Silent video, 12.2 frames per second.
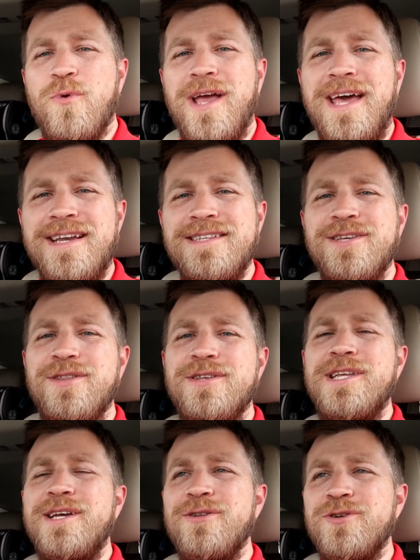We're headed to the
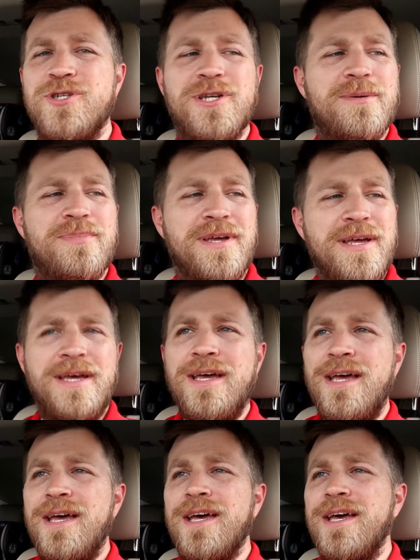dealership,
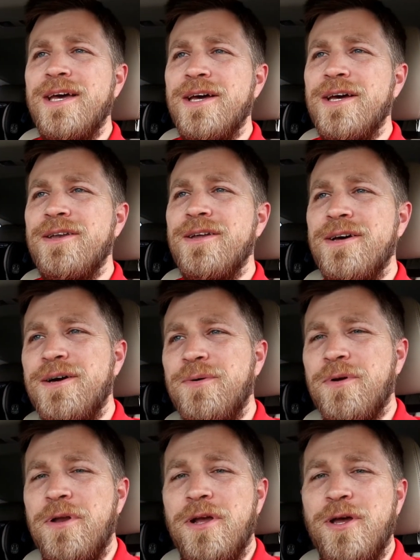and
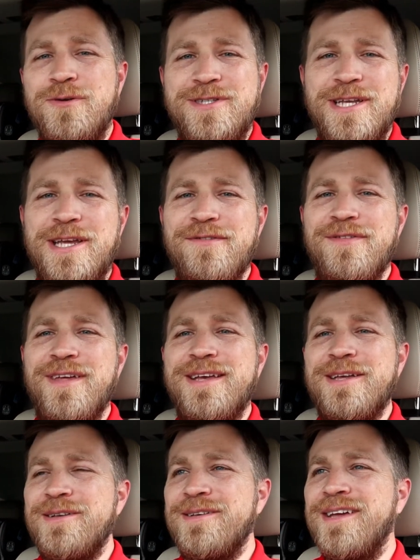we're gonna go see if they
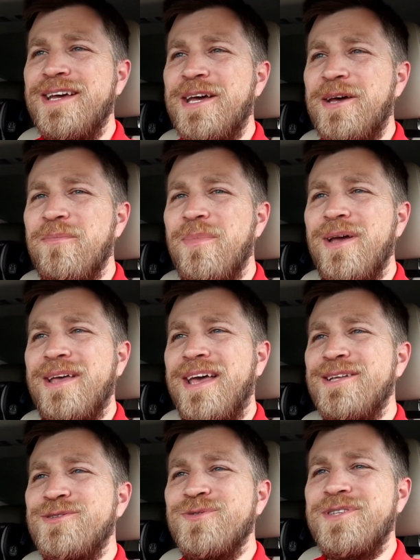can make
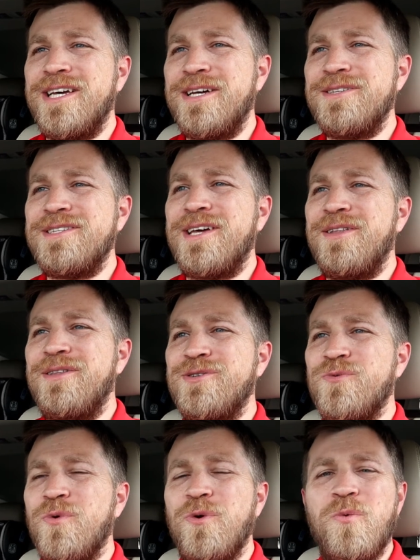heads or tails out of
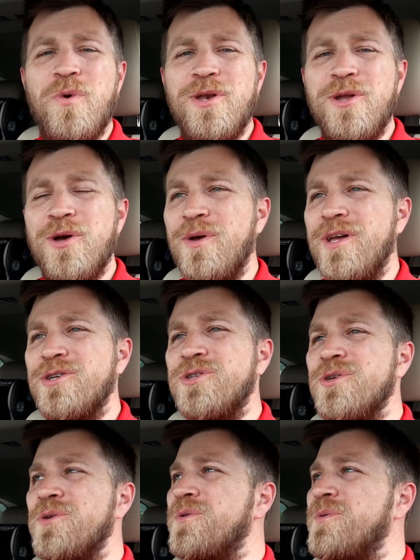this rear window
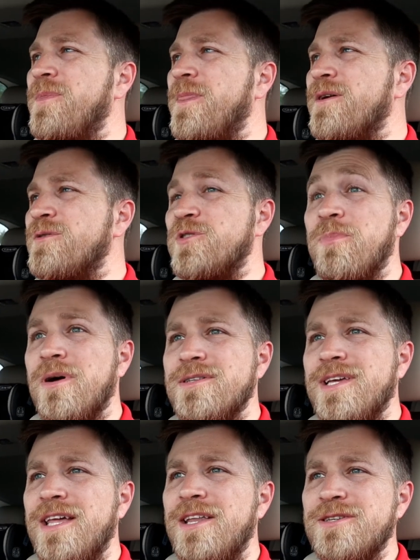issue, you know,
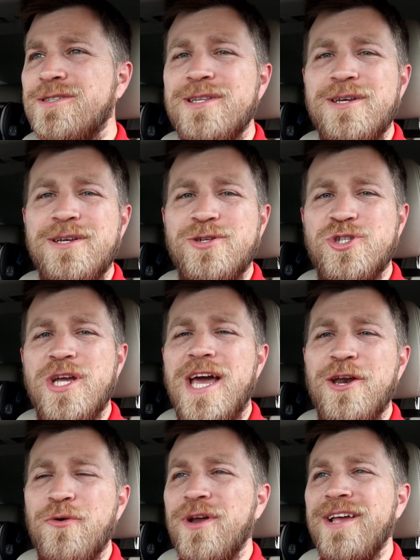spontaneously
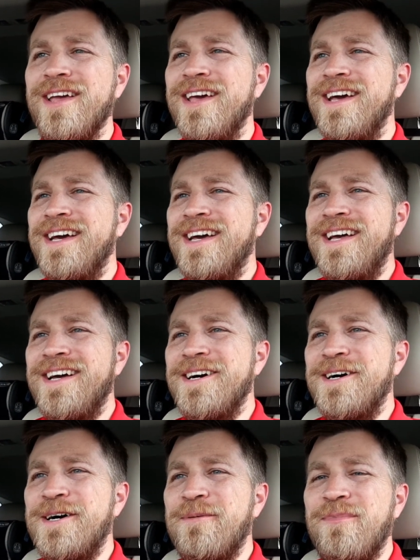shattering,
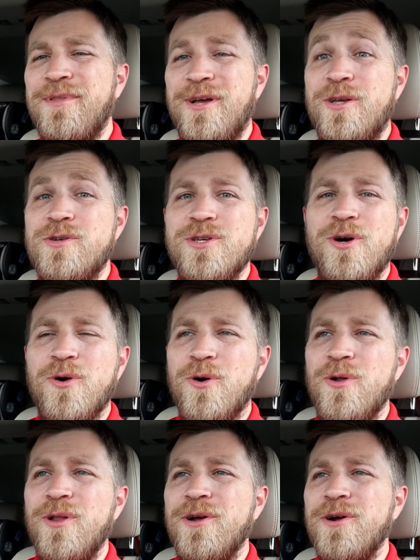like you saw
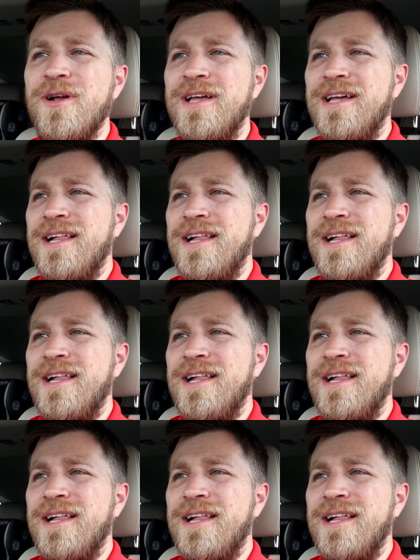earlier.